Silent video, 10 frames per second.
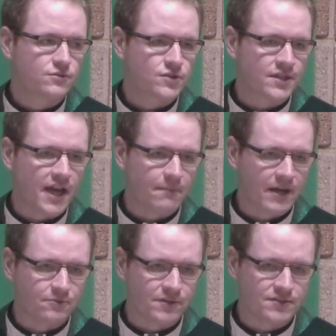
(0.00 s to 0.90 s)
so that I
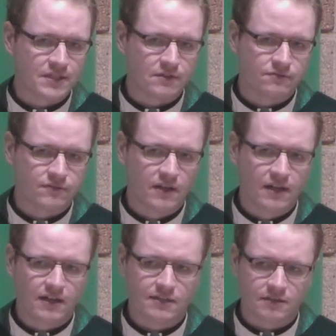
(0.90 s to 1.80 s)
might receive
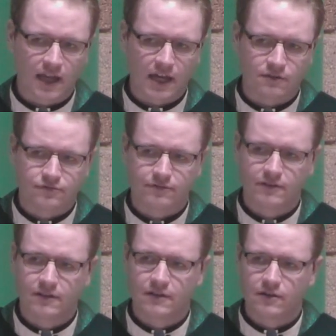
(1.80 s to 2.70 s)
life
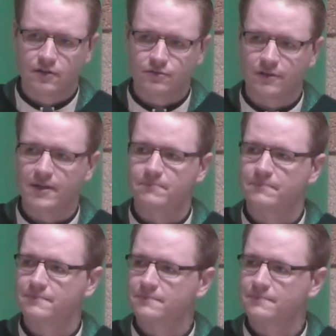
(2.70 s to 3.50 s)
through him.